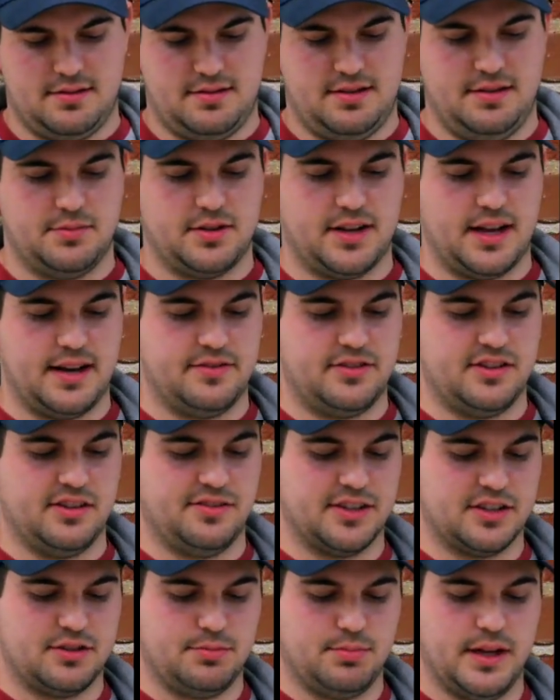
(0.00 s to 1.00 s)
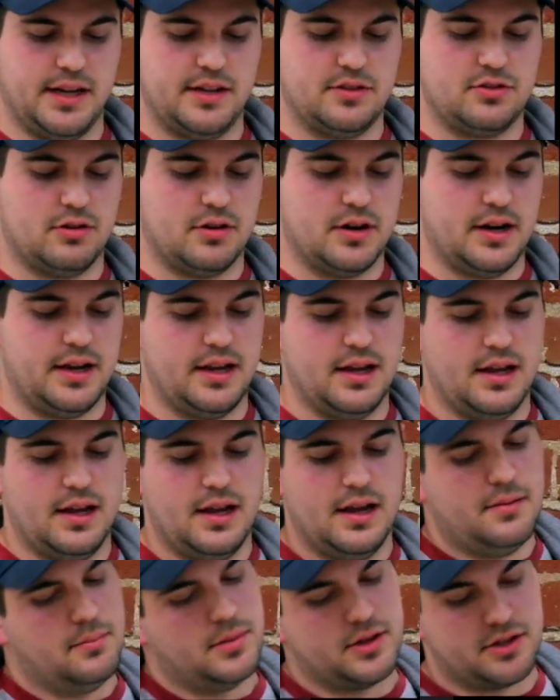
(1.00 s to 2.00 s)
Seems kind of self-explanatory,
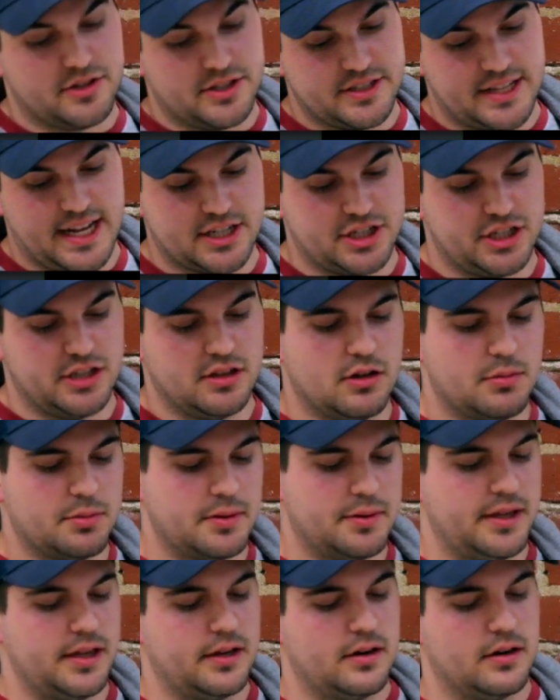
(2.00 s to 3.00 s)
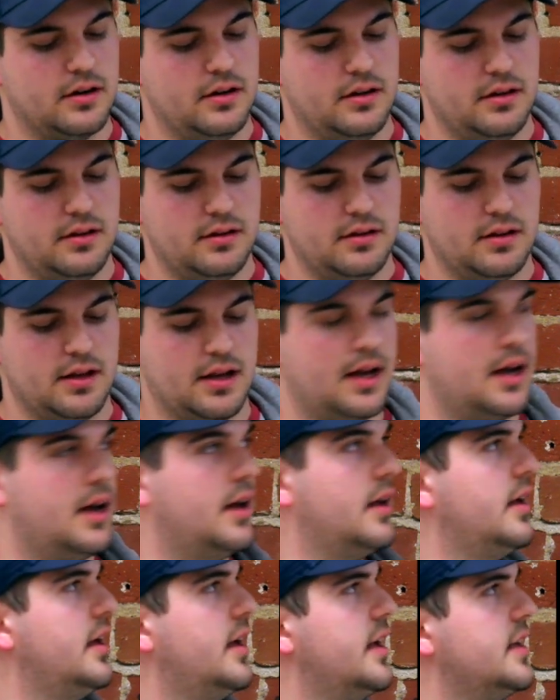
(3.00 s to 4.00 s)
but there is actually a little bit here.
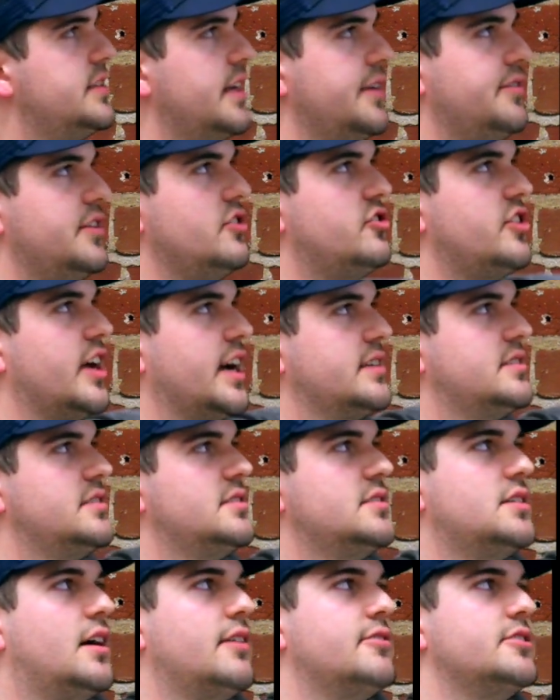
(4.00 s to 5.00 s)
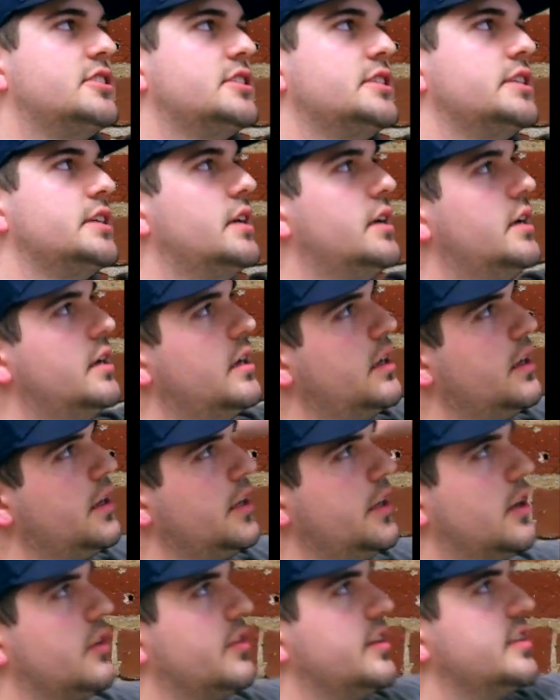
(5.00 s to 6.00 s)
Safety checks, obviously.
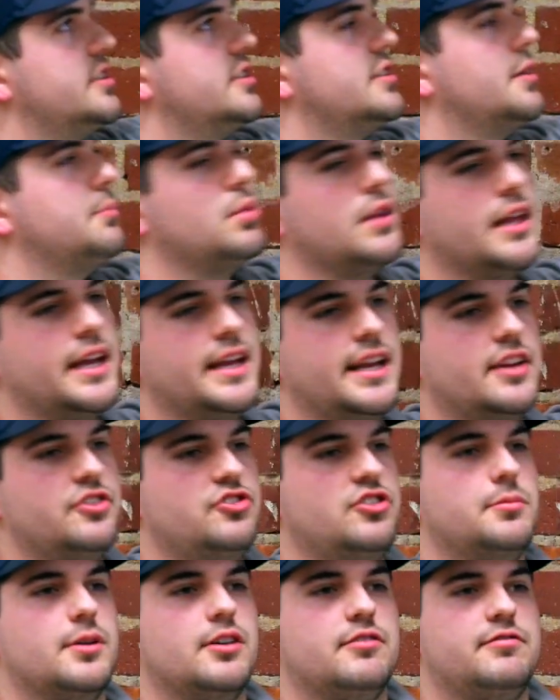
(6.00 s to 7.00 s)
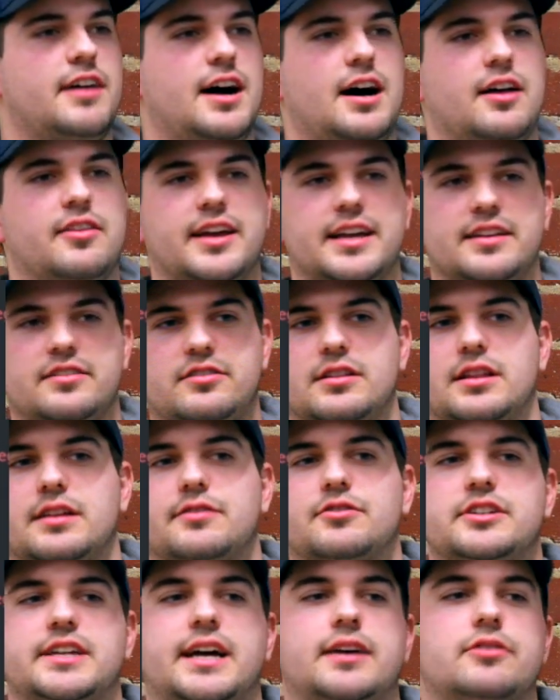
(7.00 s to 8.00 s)
This is a plain HTML file that gets
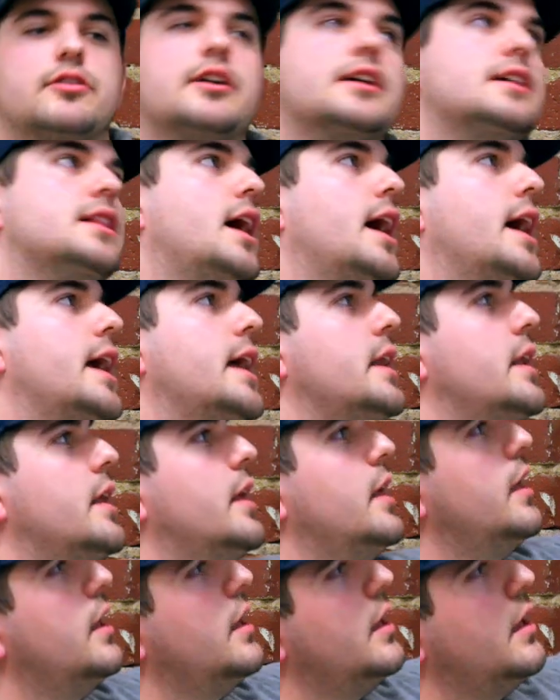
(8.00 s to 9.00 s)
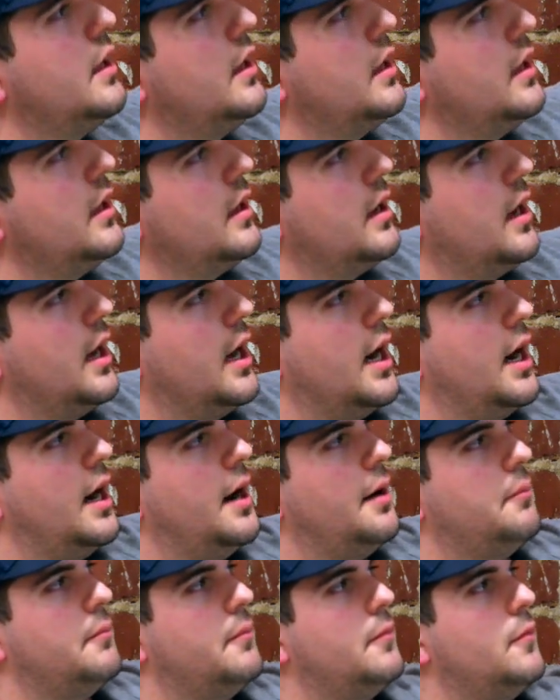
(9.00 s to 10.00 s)
delivered down to our client.
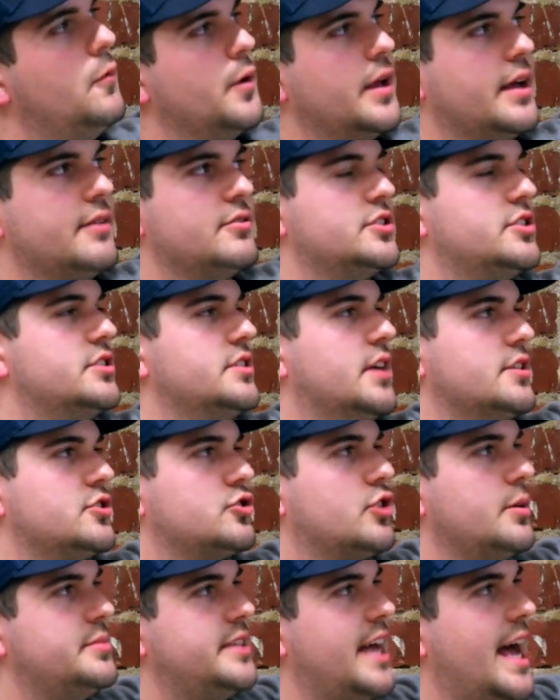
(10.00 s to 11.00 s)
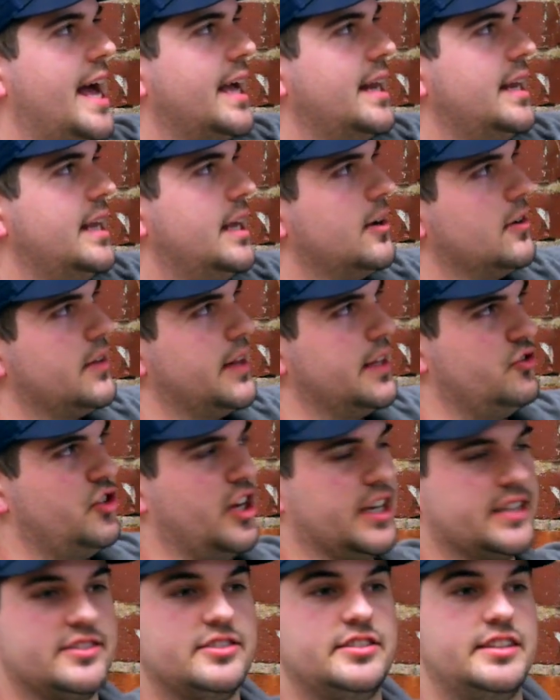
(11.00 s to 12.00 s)
We have a script tag in here that
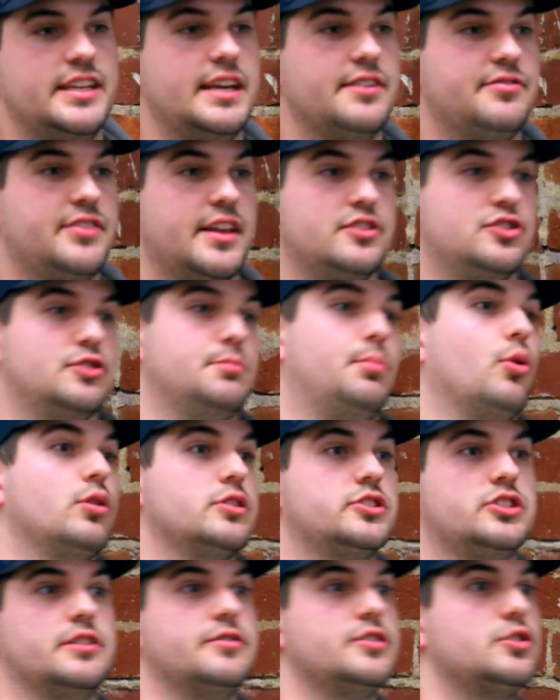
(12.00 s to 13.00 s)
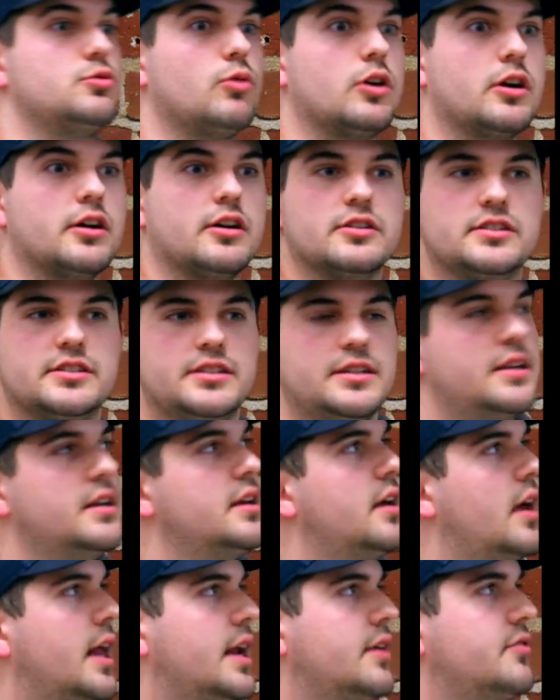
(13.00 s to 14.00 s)
checks to see if they support service workers.
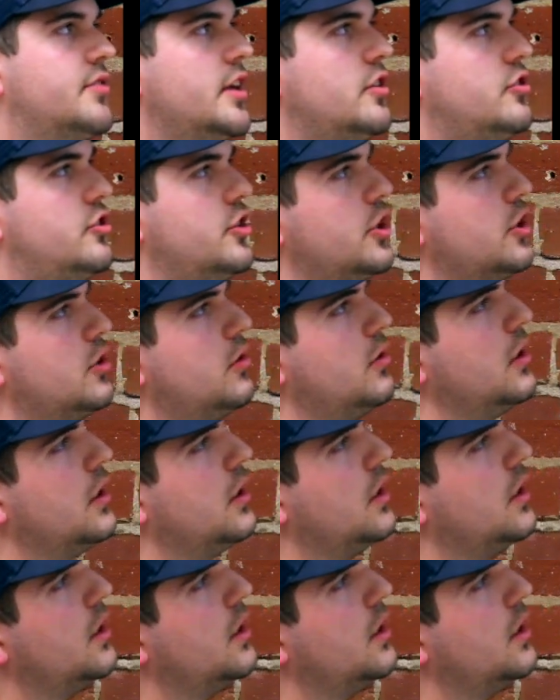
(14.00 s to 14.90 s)
And if they do,